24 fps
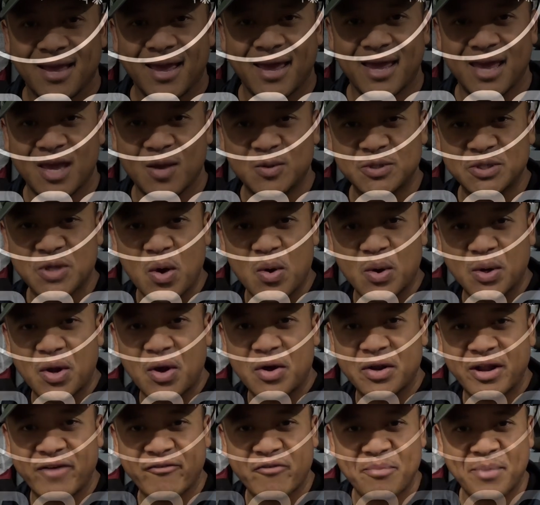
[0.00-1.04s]
Hey, what's going
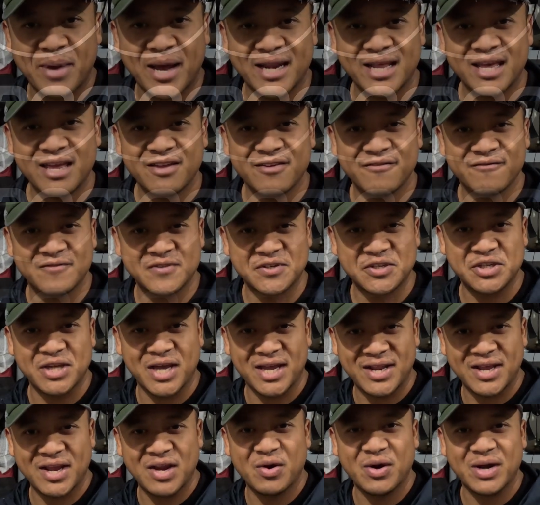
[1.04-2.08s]
on, everybody?
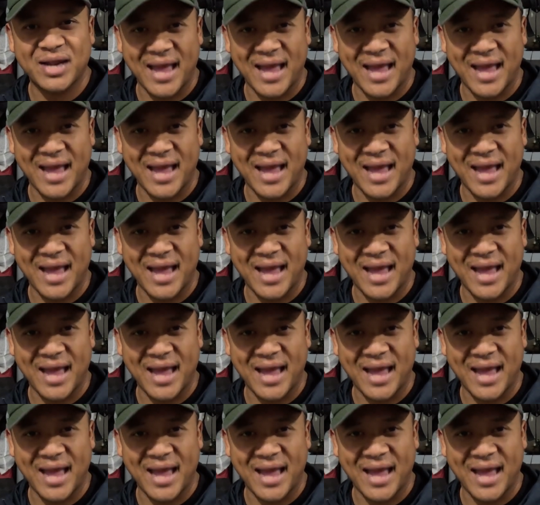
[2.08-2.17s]
Vasset here